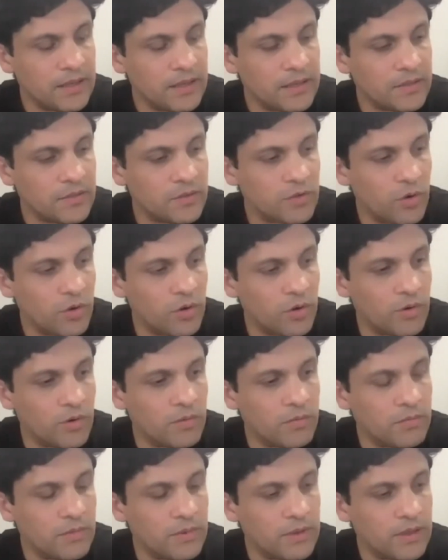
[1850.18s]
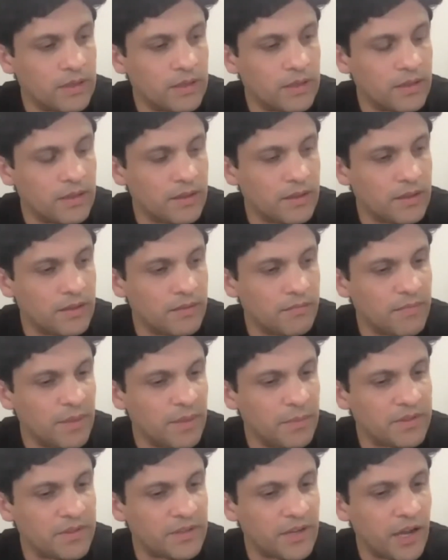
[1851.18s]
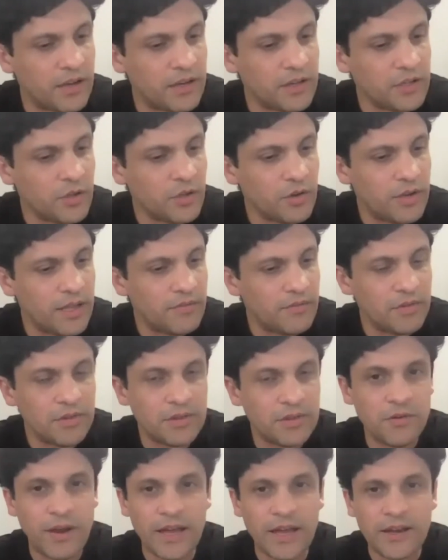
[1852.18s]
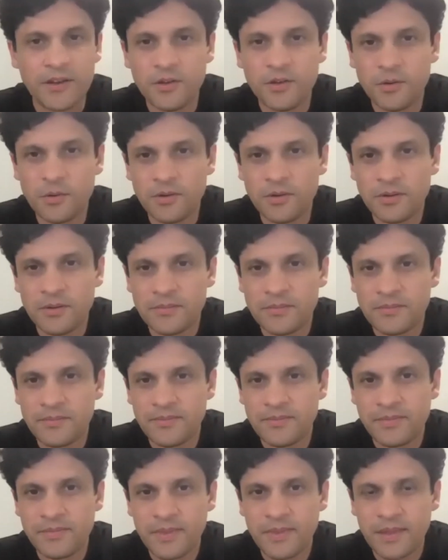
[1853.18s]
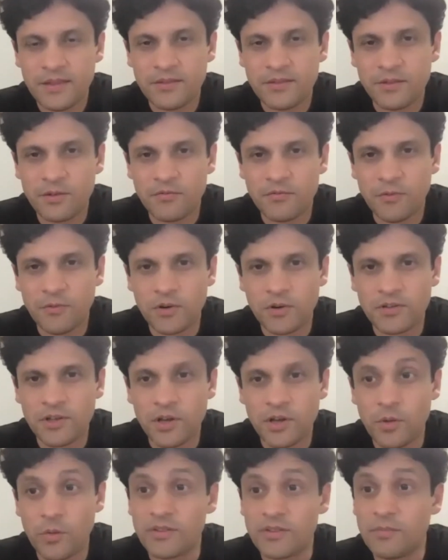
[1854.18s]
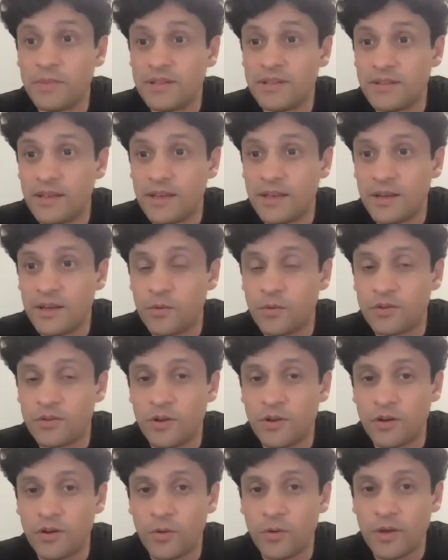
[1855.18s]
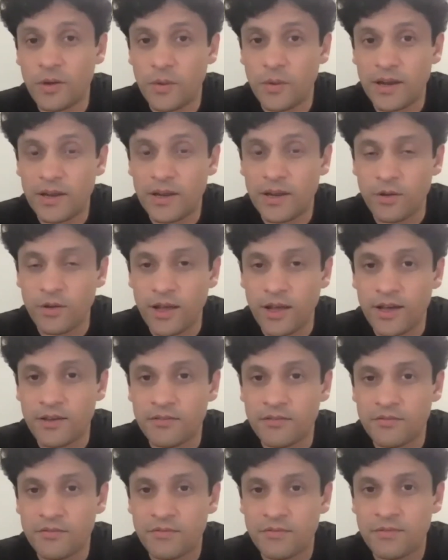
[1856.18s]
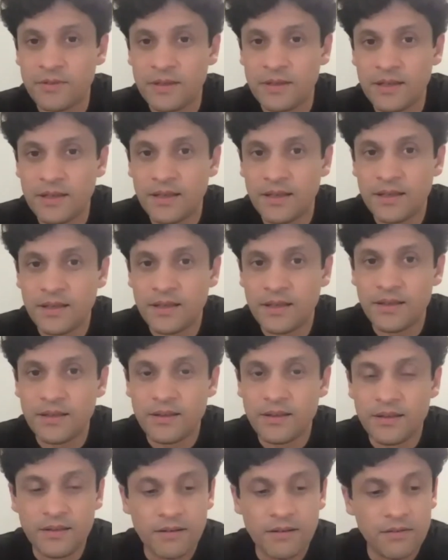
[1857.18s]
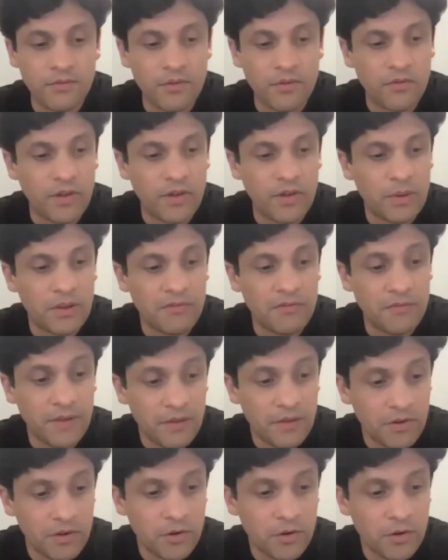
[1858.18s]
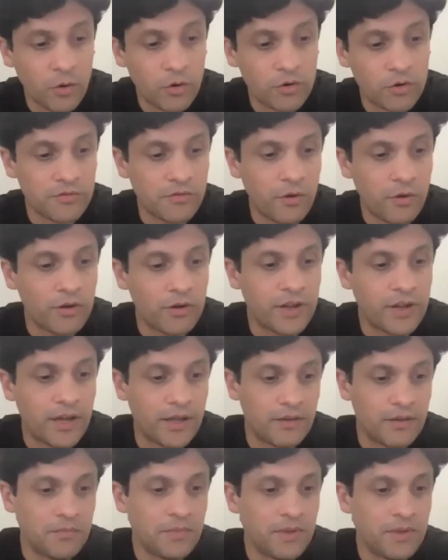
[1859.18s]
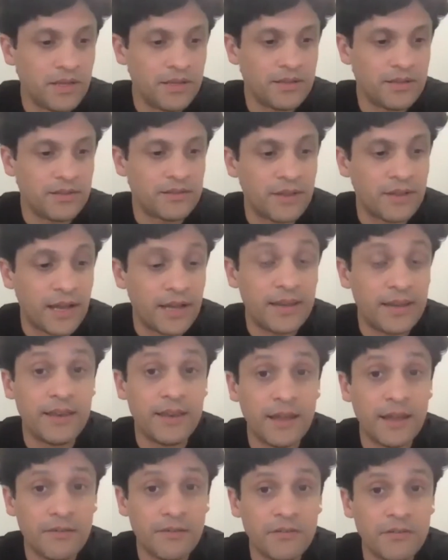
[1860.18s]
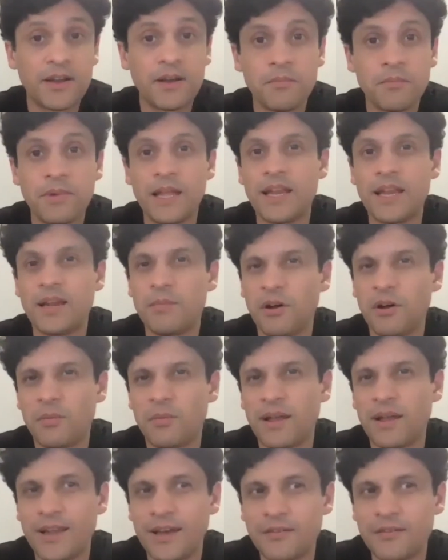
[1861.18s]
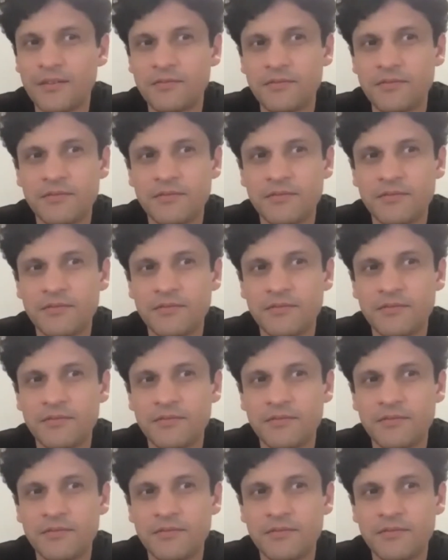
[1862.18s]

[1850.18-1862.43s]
so maybe starting your day with gratitude, instead of focusing on what's missing, what's not going well in your life. Well, one of my favorite quotes of all time is, I never complain about my life,